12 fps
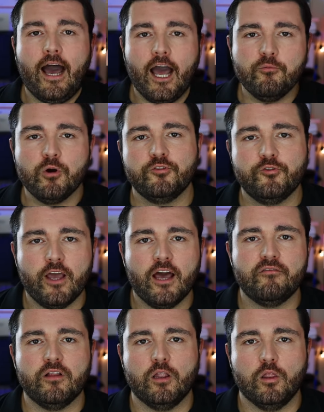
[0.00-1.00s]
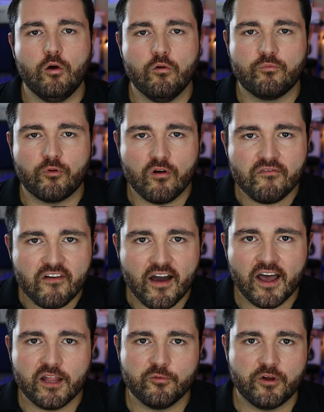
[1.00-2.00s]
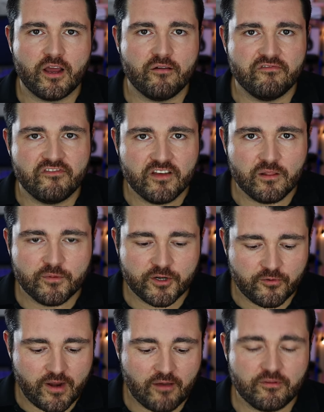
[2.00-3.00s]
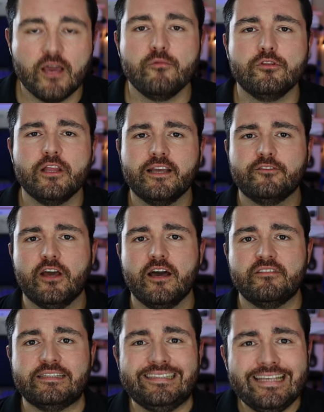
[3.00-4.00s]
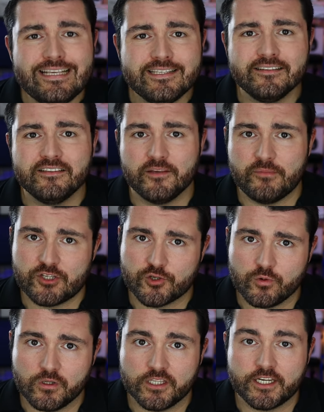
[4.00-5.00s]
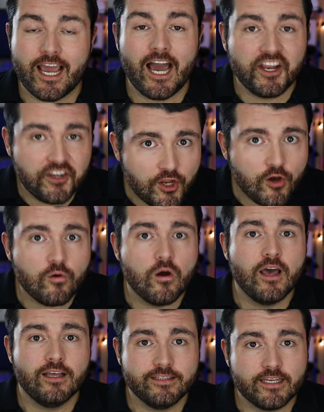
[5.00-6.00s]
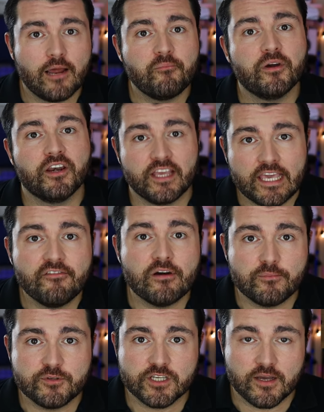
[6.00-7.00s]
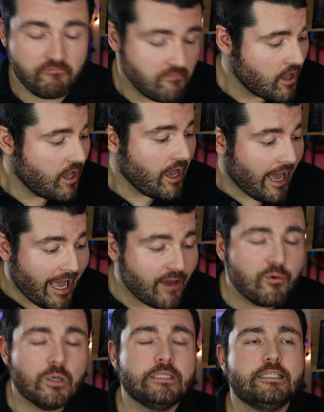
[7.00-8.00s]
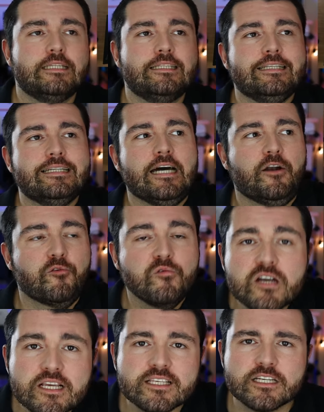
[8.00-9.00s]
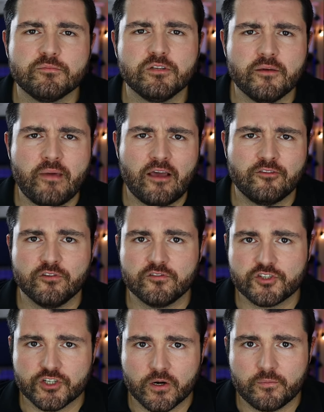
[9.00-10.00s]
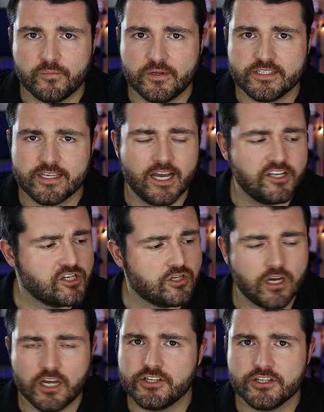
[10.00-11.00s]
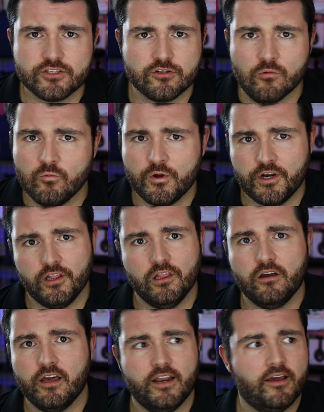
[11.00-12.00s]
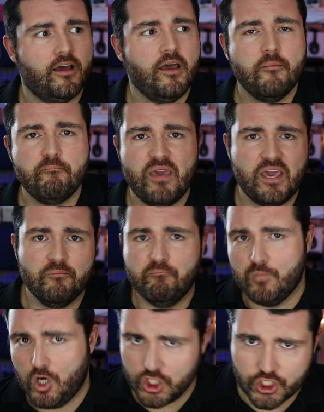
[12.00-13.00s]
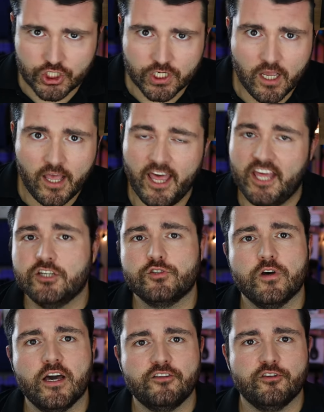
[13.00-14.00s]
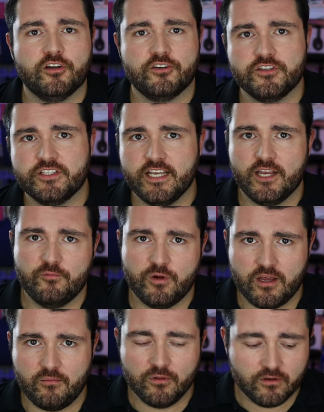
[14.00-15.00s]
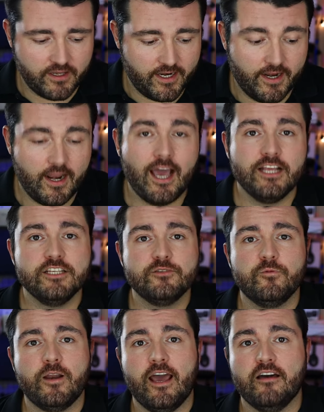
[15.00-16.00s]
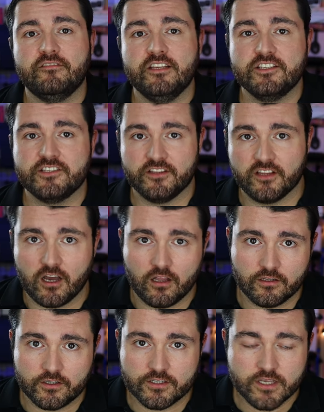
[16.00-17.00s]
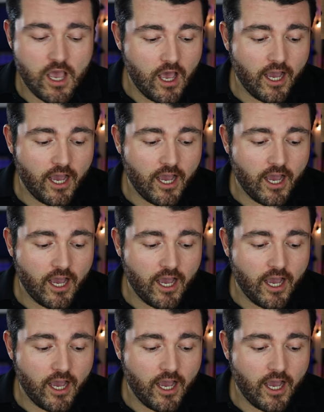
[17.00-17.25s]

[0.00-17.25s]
I want to have a low profile when I'm filming around. I would like to have a decent image quality. I know that I'm going to give up some. I want a reasonable amount of sharpness. I don't, I just don't want to look at a big mush and try to understand what I'm looking at. I just want to have decent colors.